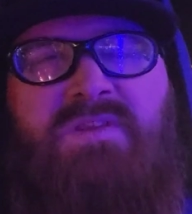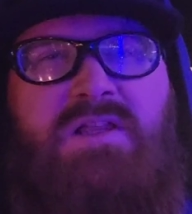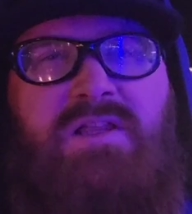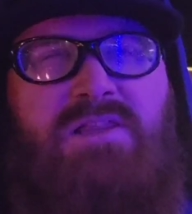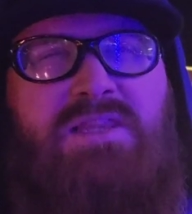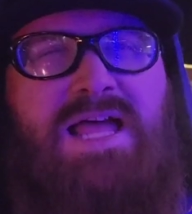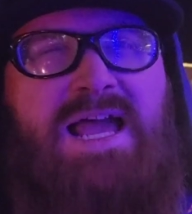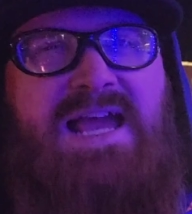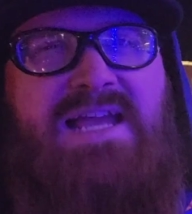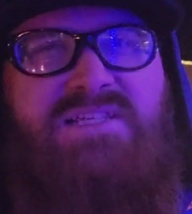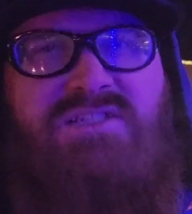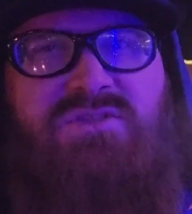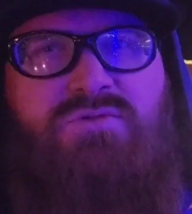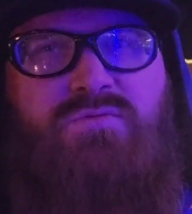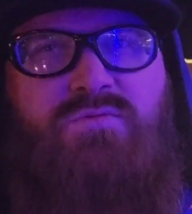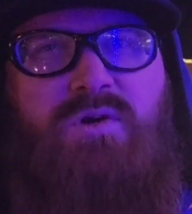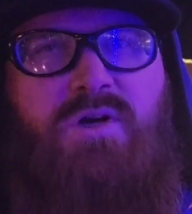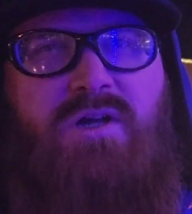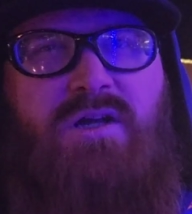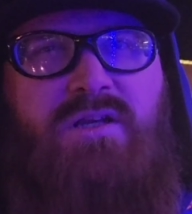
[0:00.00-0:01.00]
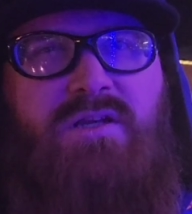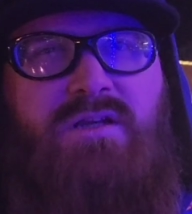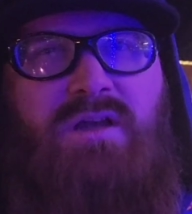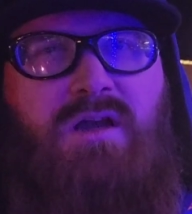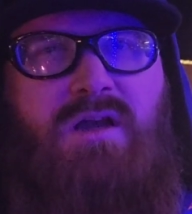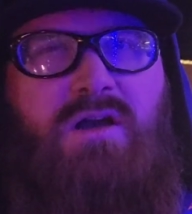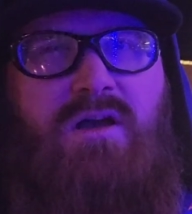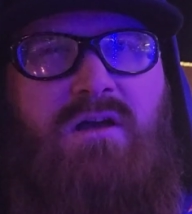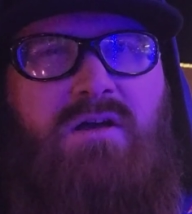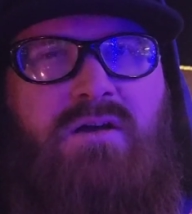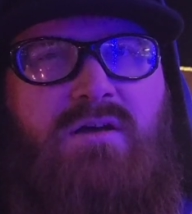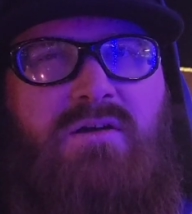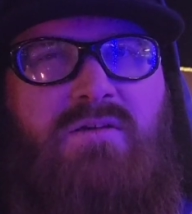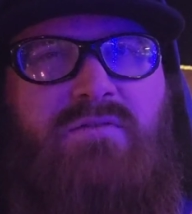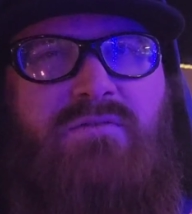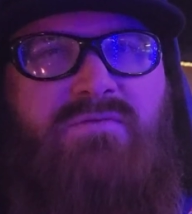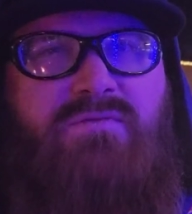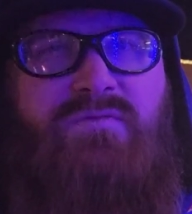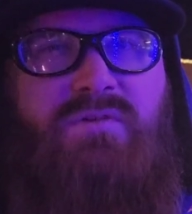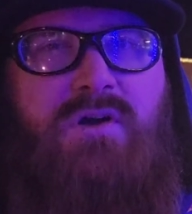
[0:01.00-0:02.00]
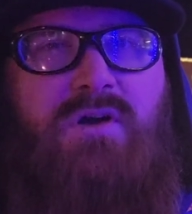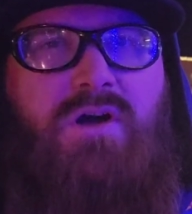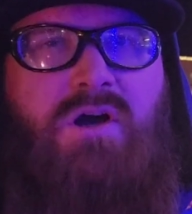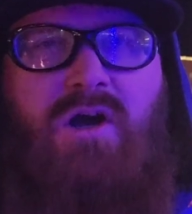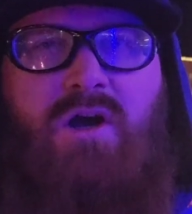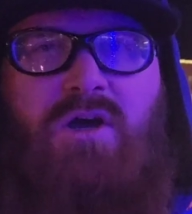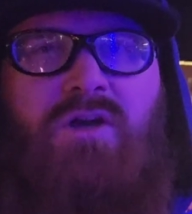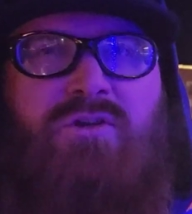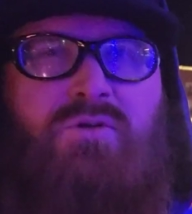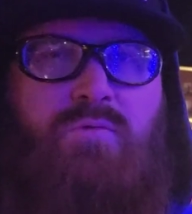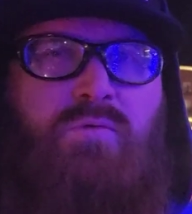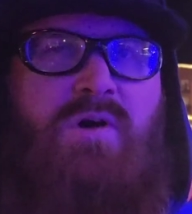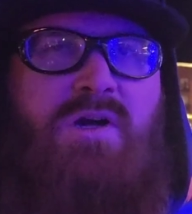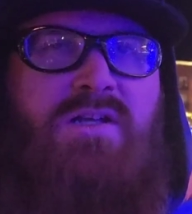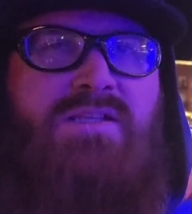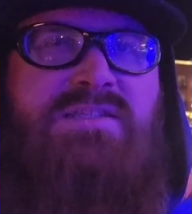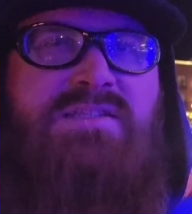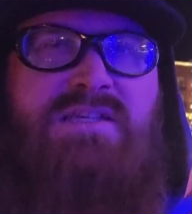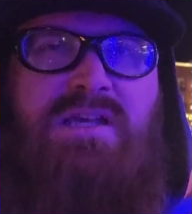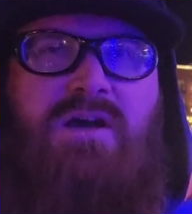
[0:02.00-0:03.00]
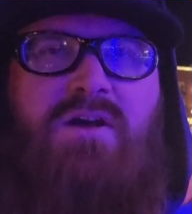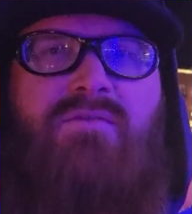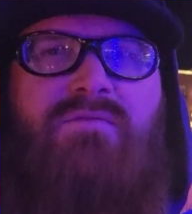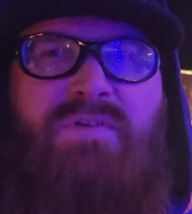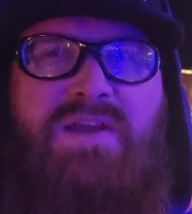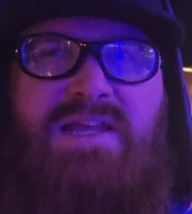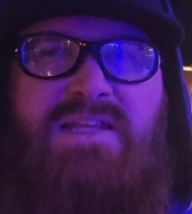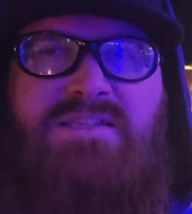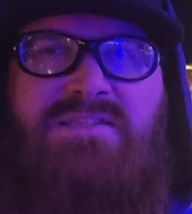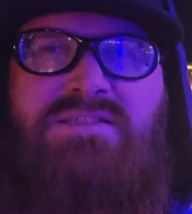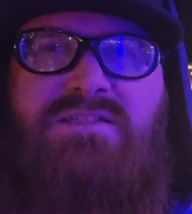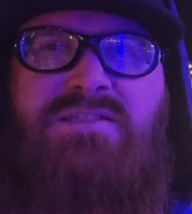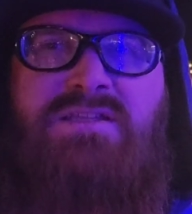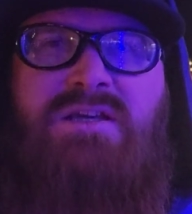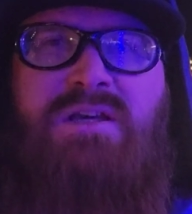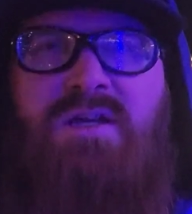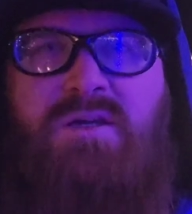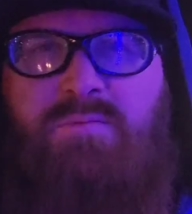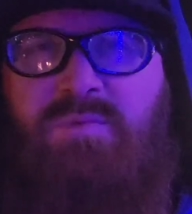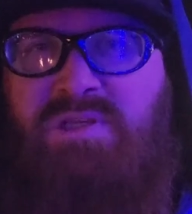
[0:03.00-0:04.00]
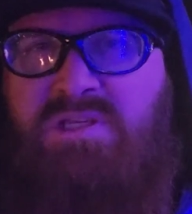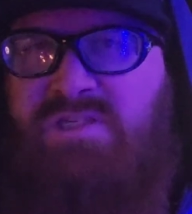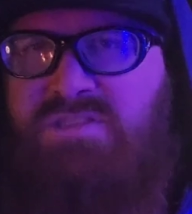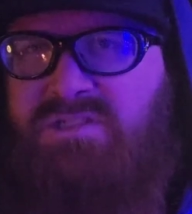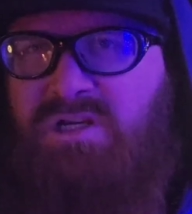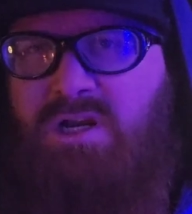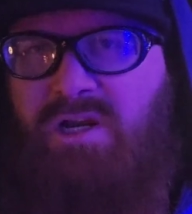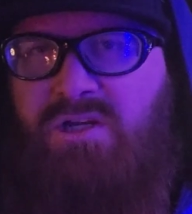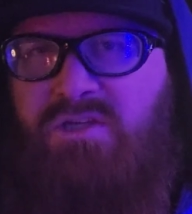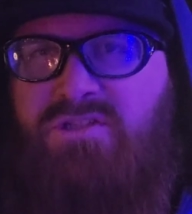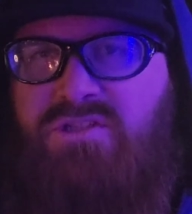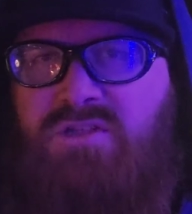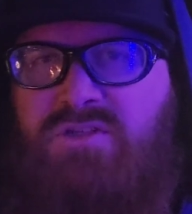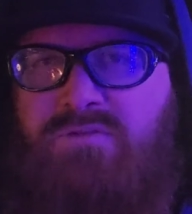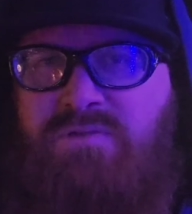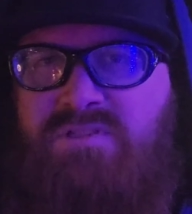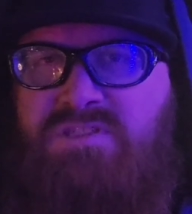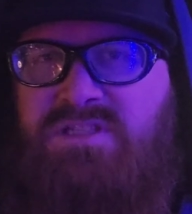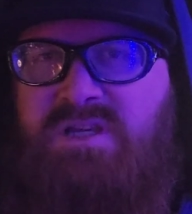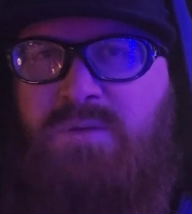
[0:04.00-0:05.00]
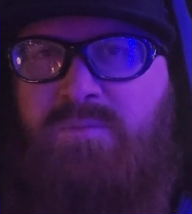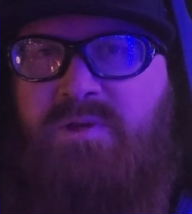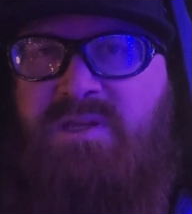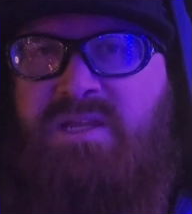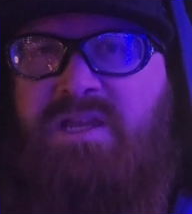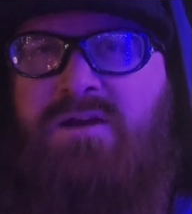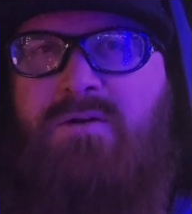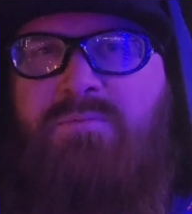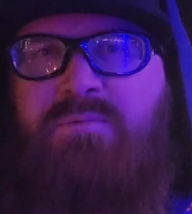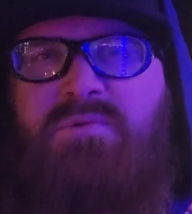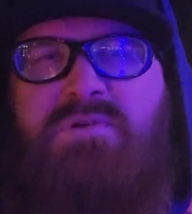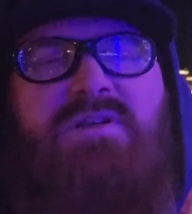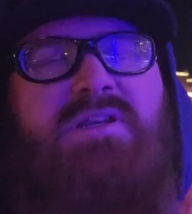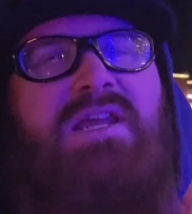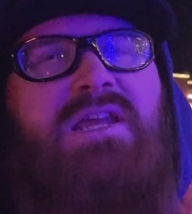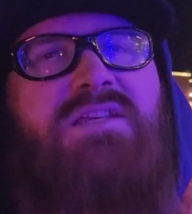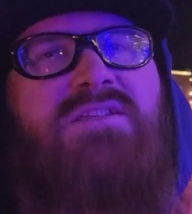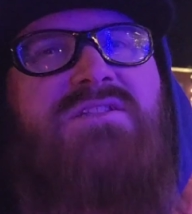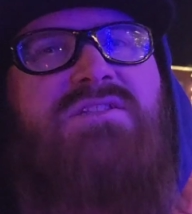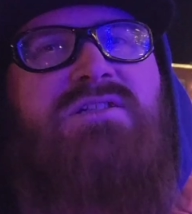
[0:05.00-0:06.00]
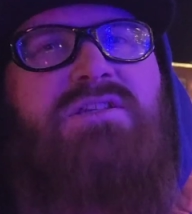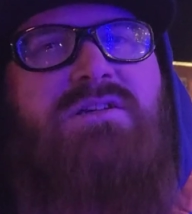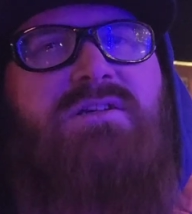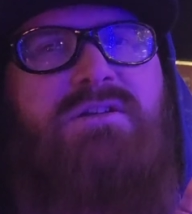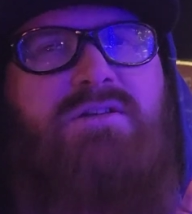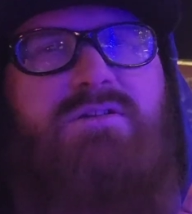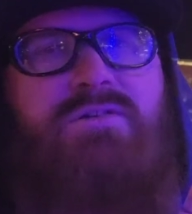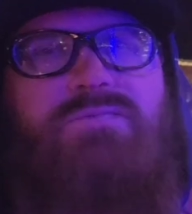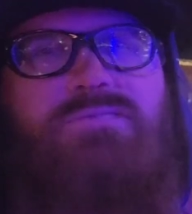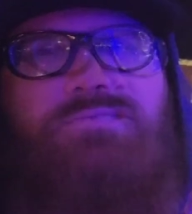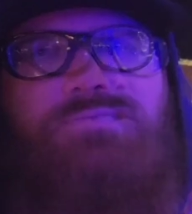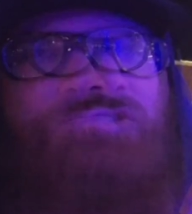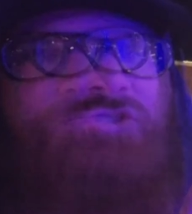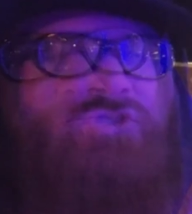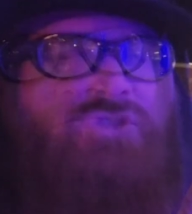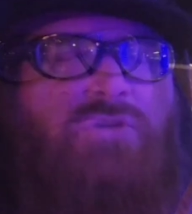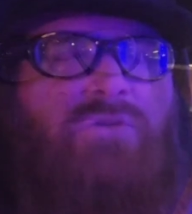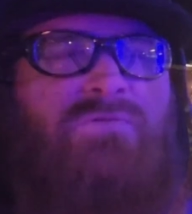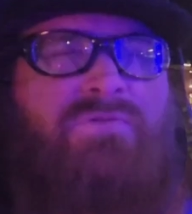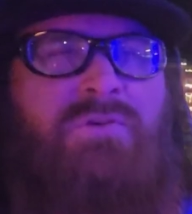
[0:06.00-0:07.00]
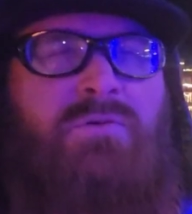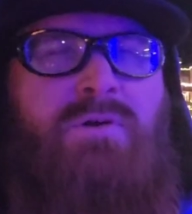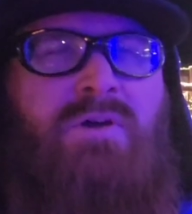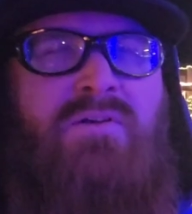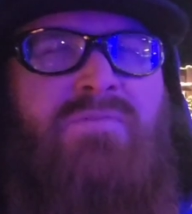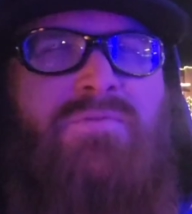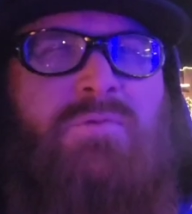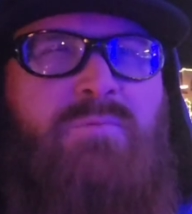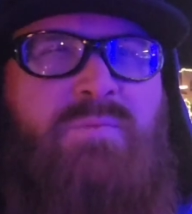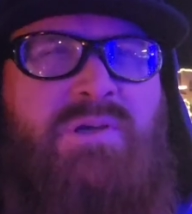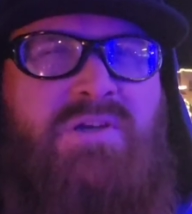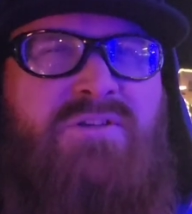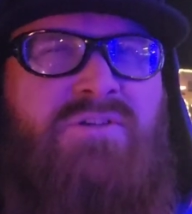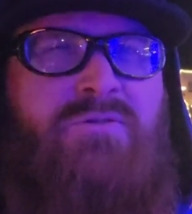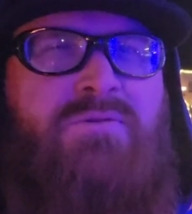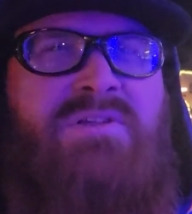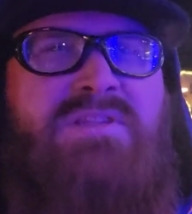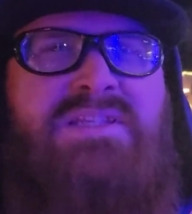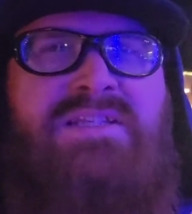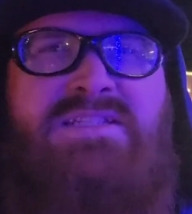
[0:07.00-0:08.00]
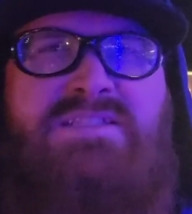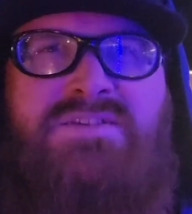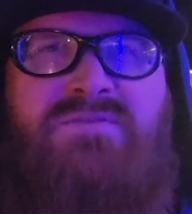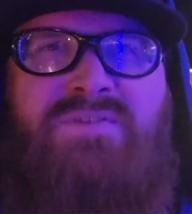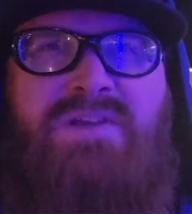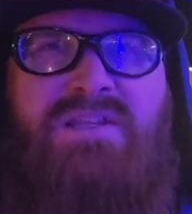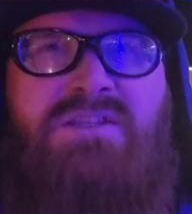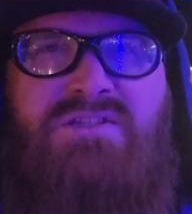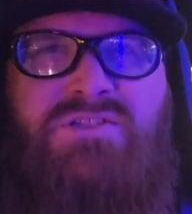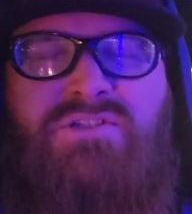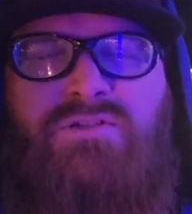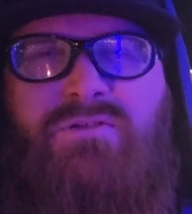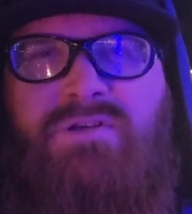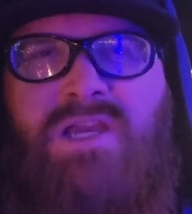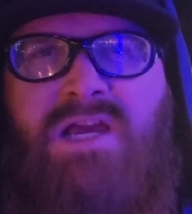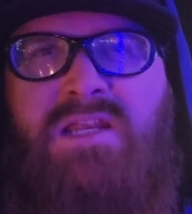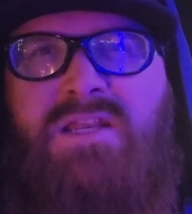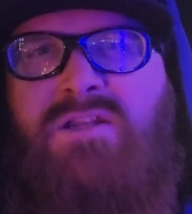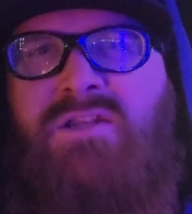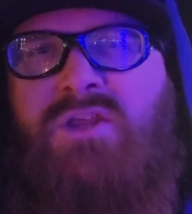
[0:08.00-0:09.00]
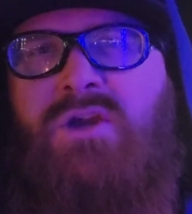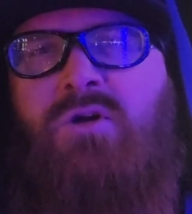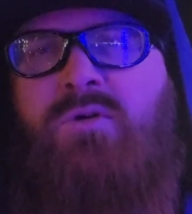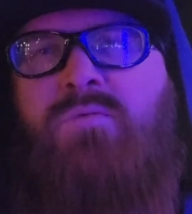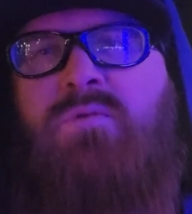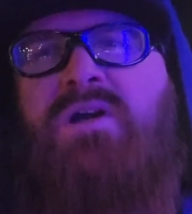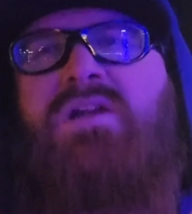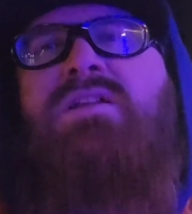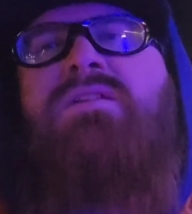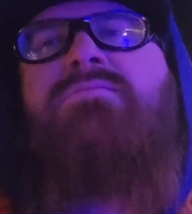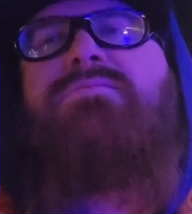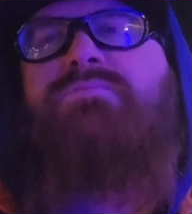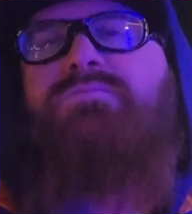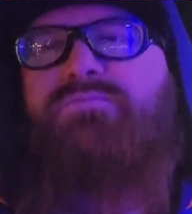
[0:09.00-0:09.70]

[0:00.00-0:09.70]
the last one of Ark 1's events because Ark 2 is coming out next year. So if you are familiar with these events, you kind of know what